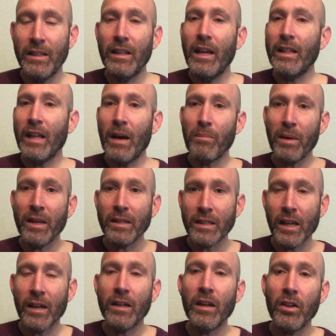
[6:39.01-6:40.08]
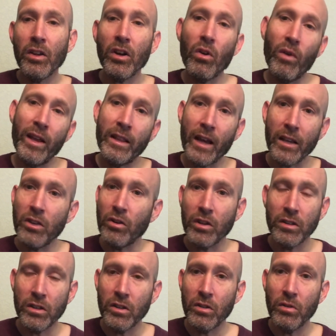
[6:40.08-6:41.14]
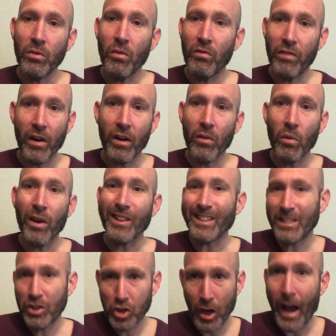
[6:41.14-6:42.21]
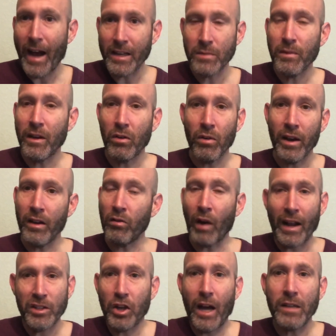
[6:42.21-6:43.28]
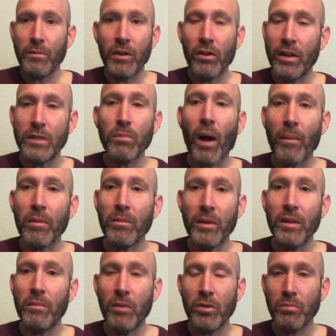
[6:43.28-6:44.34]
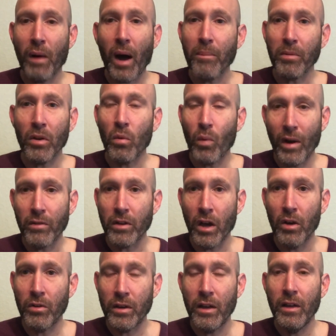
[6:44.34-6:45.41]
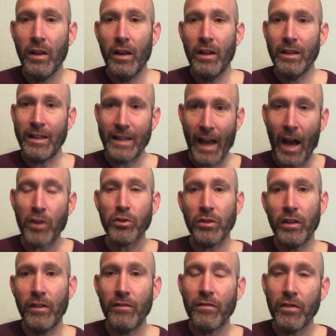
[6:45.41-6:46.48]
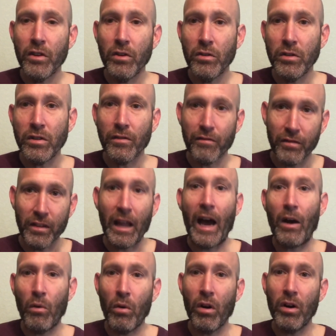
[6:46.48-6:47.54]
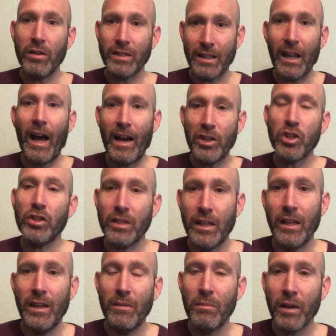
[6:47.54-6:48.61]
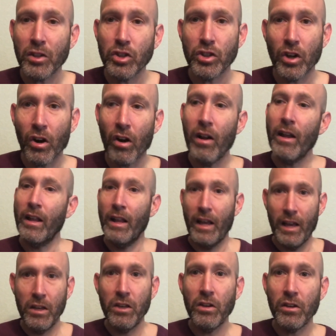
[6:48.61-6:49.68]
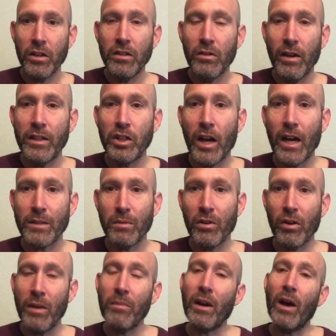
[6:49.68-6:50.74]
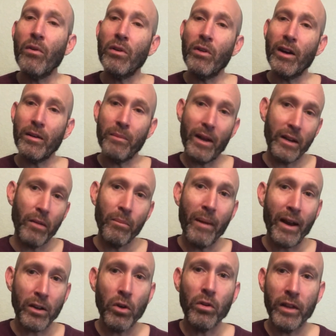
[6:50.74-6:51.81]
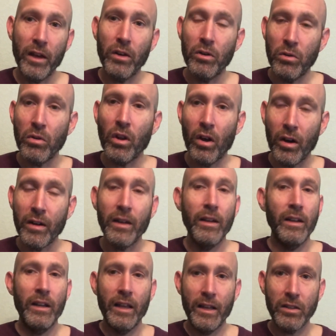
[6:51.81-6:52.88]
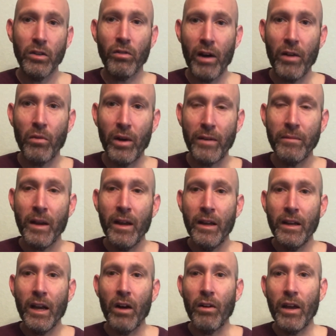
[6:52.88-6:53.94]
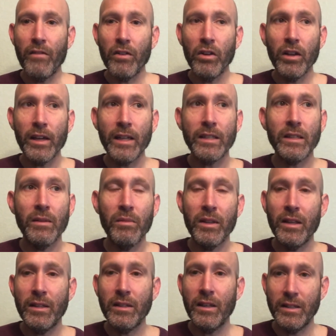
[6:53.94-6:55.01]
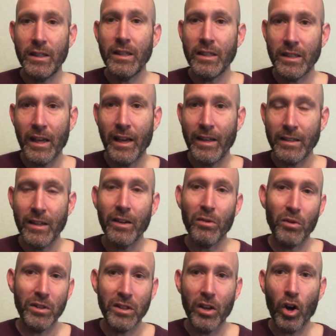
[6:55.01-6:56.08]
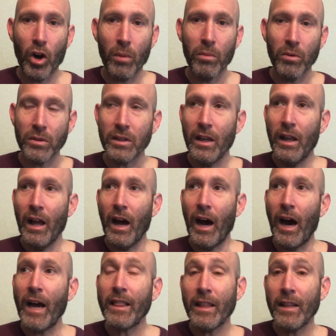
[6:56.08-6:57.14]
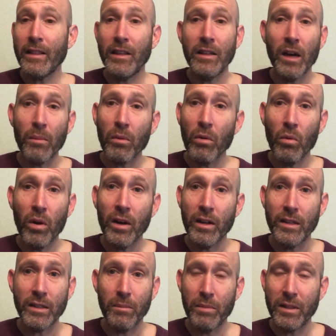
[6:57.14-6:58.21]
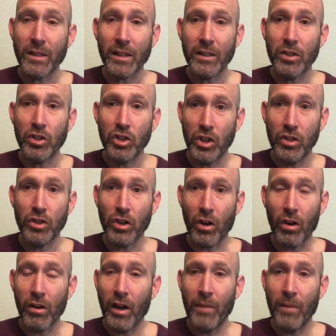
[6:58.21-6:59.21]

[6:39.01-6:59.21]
And that being said, another green that you could do very well is jasmine green. Right? Jasmine green is probably the most popular, well-known, naturally infused flower/tea mixture, and you can do a jasmine green, but I would recommend it. Magnolia oolong is a great one. Now, if you look at some of the tisanes, in other words, the herbals, I think the number one is hibiscus ginger.